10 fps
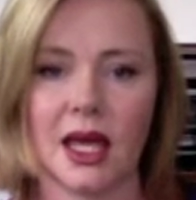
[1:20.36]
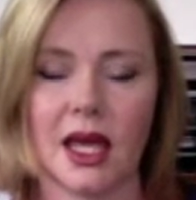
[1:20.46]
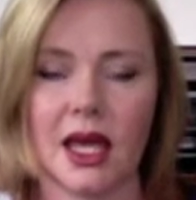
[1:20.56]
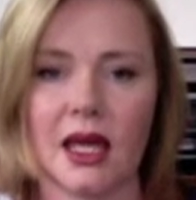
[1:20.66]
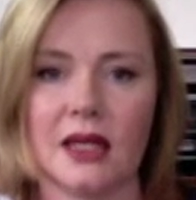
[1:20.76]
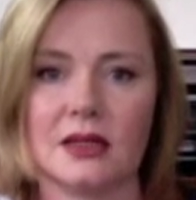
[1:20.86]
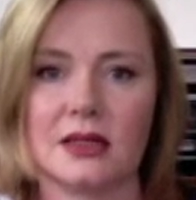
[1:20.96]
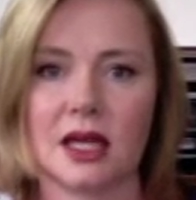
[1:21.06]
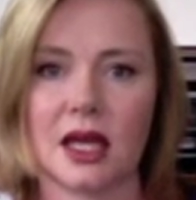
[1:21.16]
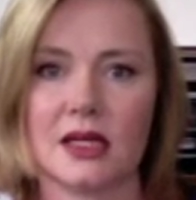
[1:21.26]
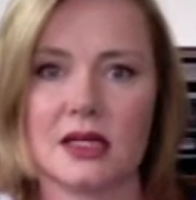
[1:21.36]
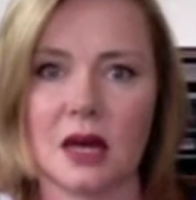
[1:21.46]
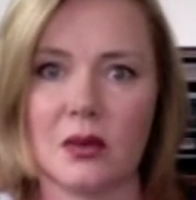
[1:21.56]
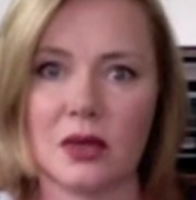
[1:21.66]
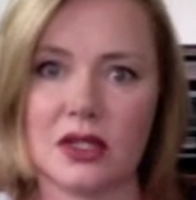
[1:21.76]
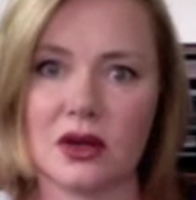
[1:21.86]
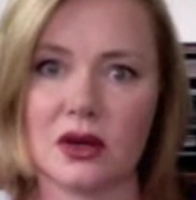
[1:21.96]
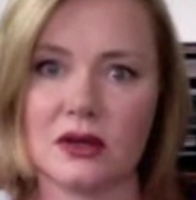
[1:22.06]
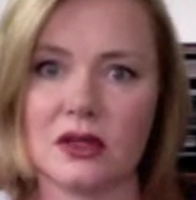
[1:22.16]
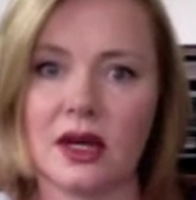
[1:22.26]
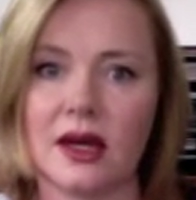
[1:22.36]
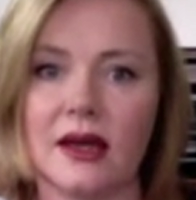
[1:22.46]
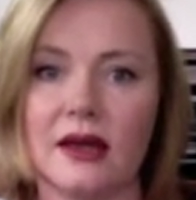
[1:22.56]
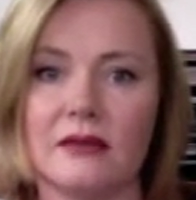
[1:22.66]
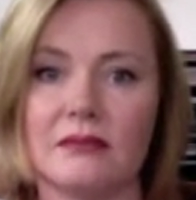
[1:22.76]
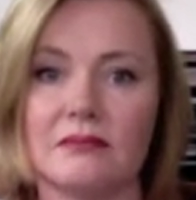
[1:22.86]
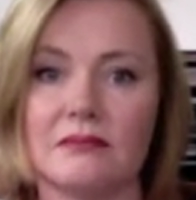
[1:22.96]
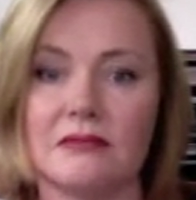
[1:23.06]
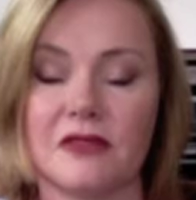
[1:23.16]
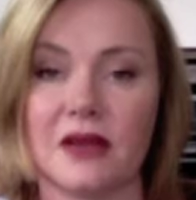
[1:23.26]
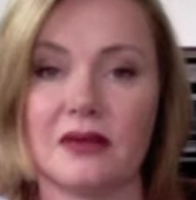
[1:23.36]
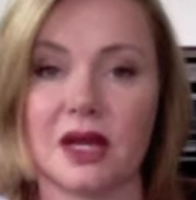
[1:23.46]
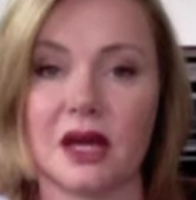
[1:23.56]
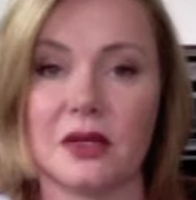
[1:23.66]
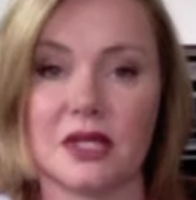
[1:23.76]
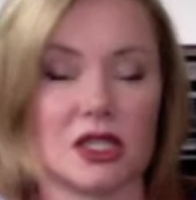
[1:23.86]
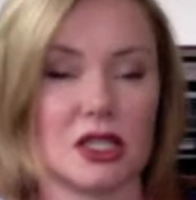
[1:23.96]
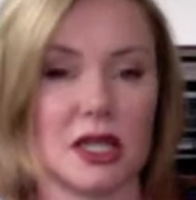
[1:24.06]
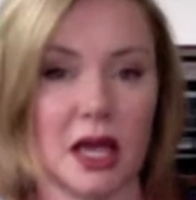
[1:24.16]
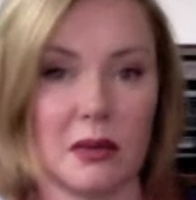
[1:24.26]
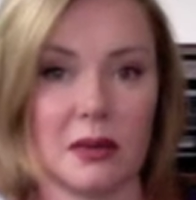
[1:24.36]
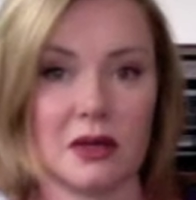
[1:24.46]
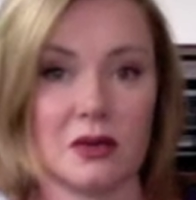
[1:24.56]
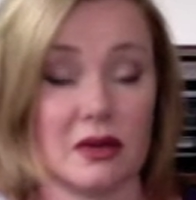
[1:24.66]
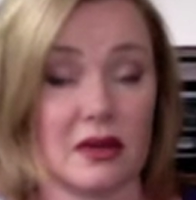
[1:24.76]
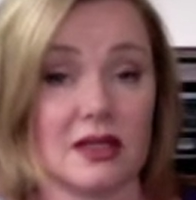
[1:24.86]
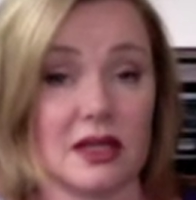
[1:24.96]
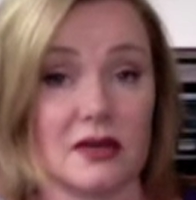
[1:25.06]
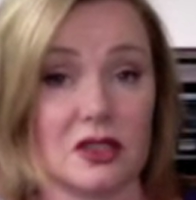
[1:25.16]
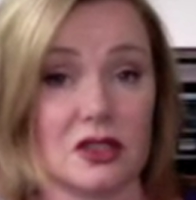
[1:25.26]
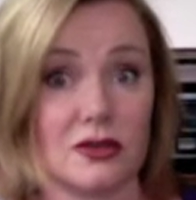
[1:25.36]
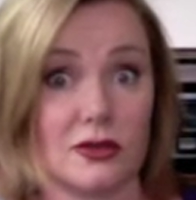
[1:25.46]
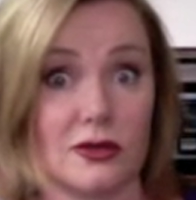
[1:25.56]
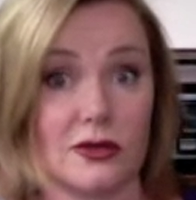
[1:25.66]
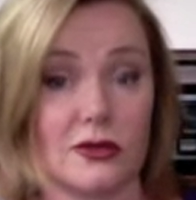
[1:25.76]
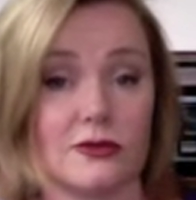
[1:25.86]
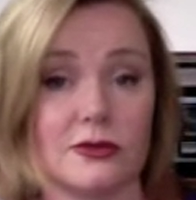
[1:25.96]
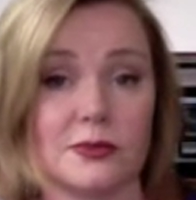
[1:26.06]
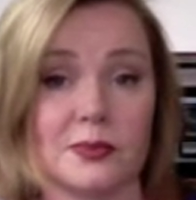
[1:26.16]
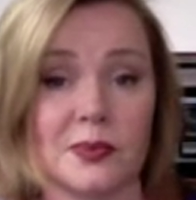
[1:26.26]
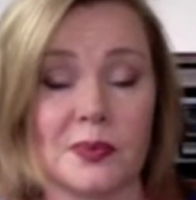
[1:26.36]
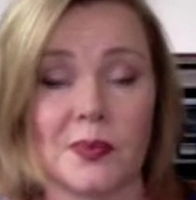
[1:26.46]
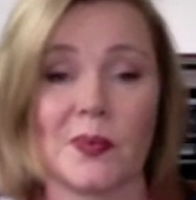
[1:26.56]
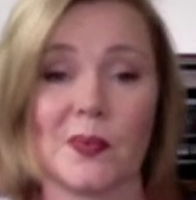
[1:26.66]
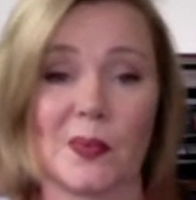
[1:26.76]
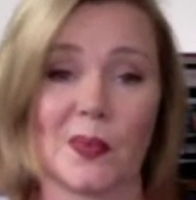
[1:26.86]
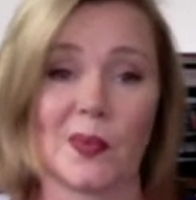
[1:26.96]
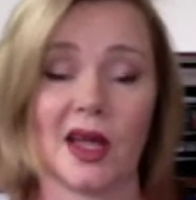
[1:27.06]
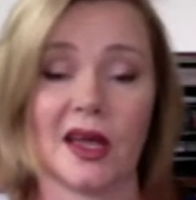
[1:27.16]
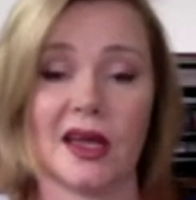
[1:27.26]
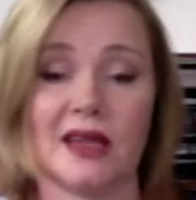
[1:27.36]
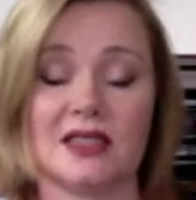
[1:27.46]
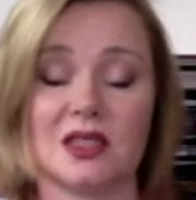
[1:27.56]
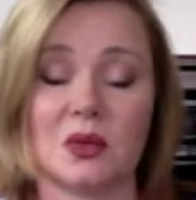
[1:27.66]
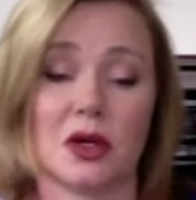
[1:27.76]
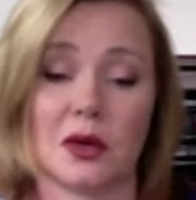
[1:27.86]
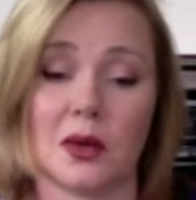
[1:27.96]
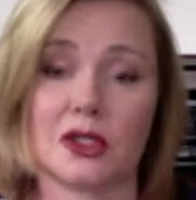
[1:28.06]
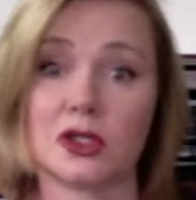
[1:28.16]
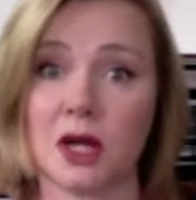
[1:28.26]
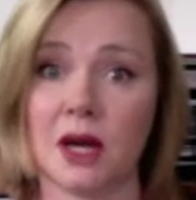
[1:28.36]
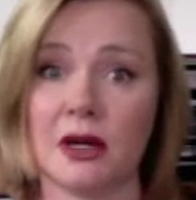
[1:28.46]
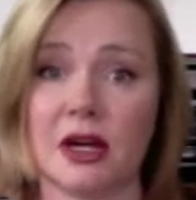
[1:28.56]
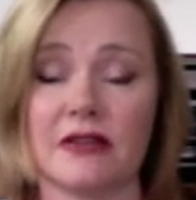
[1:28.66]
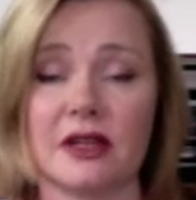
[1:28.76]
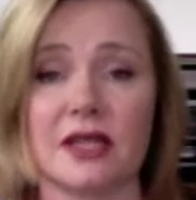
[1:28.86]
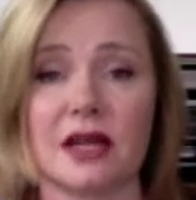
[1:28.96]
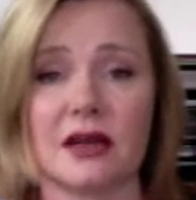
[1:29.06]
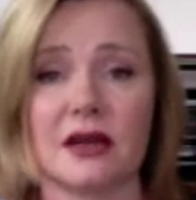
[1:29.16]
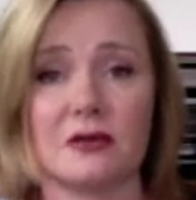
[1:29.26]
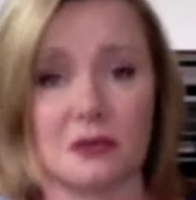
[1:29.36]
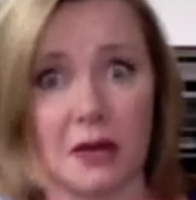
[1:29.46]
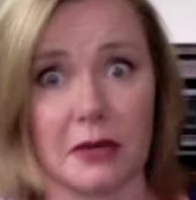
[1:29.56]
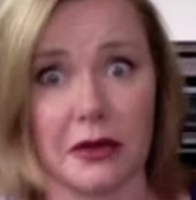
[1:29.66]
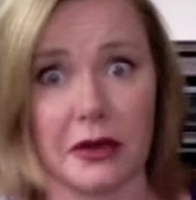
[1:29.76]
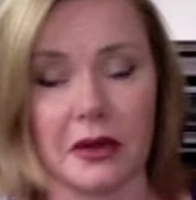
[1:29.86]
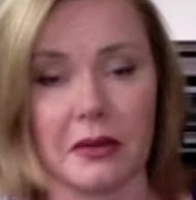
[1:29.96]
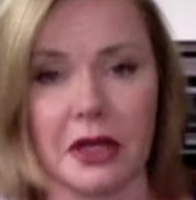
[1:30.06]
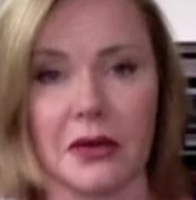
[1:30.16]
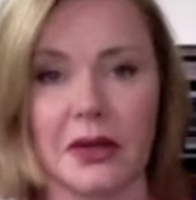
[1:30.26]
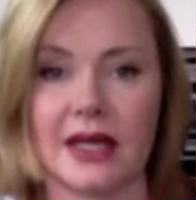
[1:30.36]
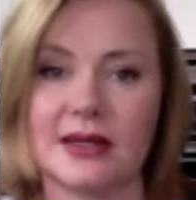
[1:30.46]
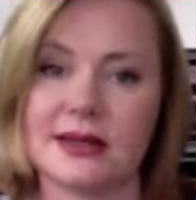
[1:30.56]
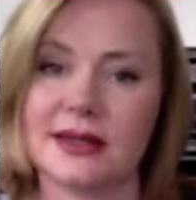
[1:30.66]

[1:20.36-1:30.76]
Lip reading: And as time went on, I found that I was actually happier with that television turned off. I didn't want to watch drama. I felt I had enough drama going on in my own head.